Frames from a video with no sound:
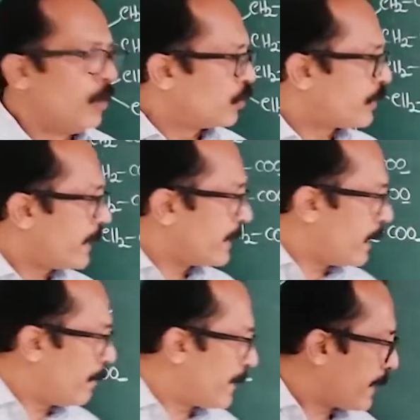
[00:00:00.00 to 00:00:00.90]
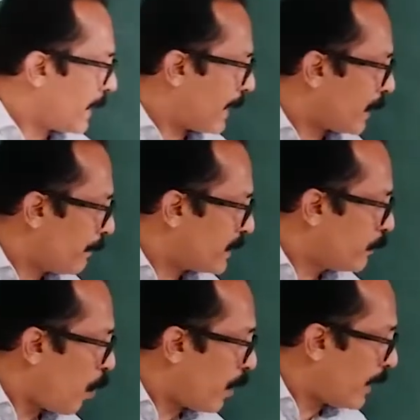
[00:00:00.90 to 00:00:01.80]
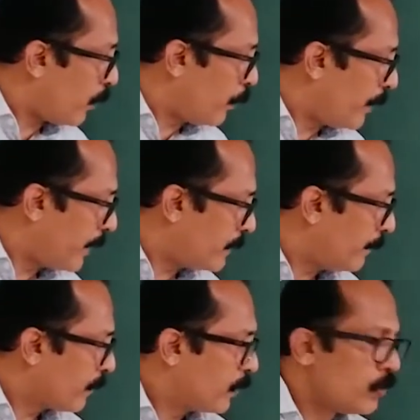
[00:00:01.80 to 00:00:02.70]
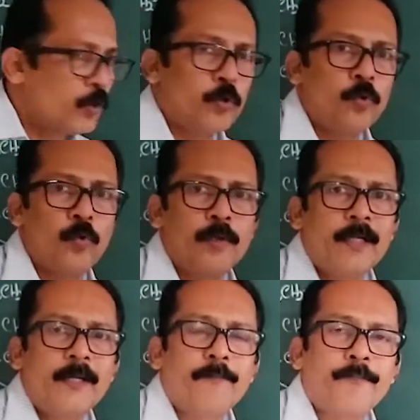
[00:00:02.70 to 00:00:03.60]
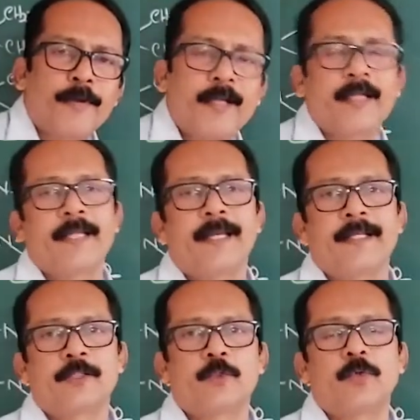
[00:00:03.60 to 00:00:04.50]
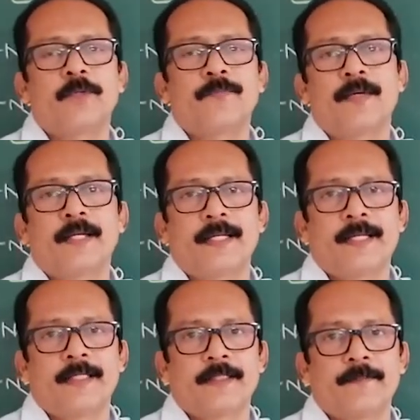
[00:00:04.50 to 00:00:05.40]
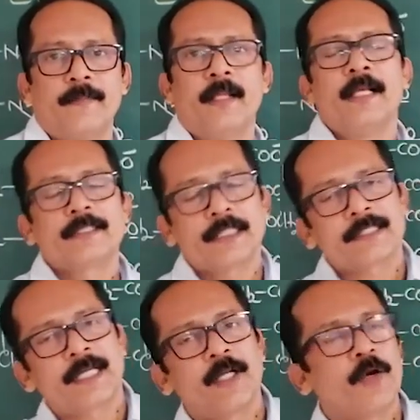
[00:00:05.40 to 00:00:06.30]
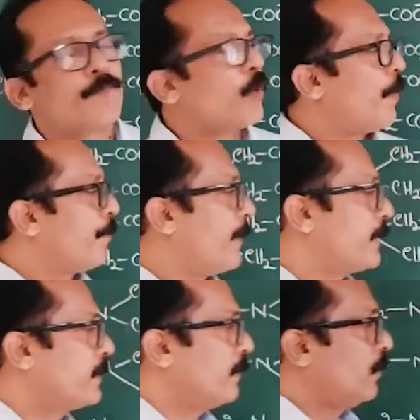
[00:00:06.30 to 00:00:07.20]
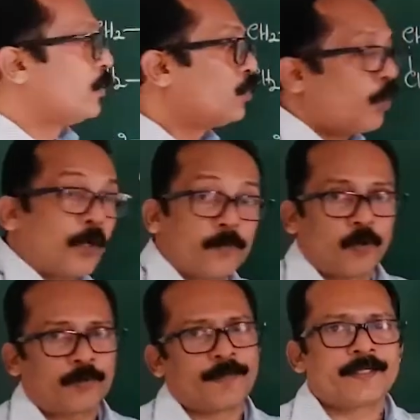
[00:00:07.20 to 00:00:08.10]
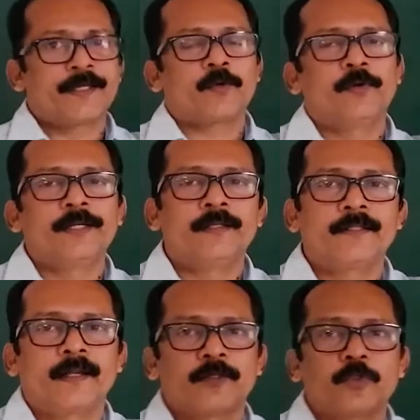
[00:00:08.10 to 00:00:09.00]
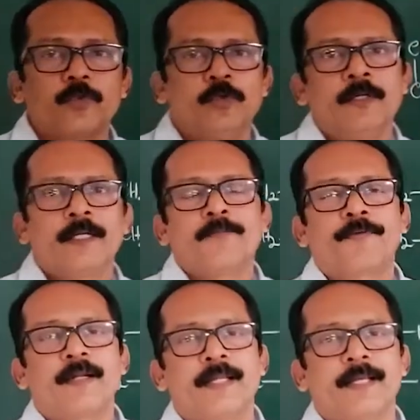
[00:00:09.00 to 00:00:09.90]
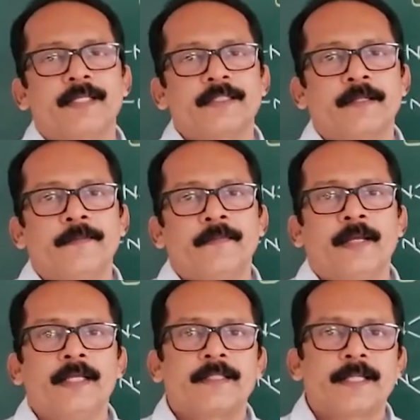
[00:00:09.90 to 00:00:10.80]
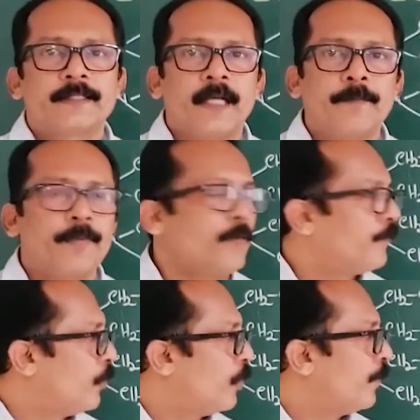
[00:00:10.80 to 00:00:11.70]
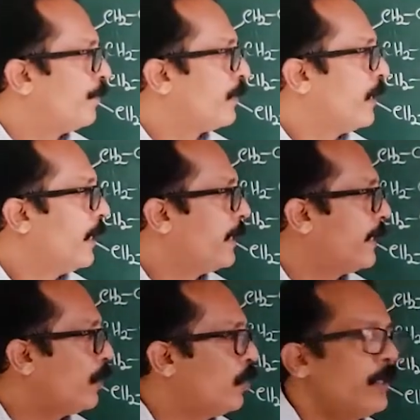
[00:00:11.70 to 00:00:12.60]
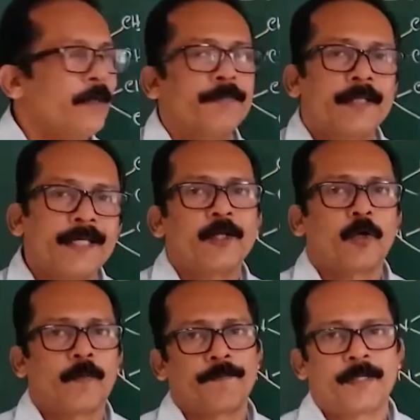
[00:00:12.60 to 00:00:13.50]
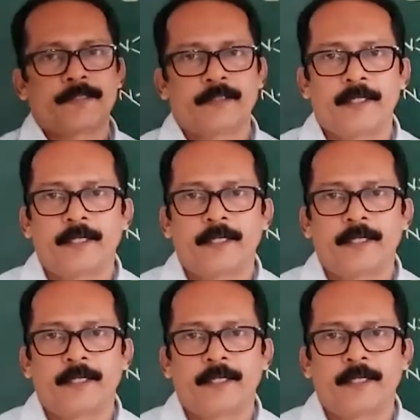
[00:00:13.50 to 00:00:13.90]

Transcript: So central metal atom is bonded with two different ligands. Such kind of complex, two or more, but here only there are two different ligands, is an example for heterolyptic complex.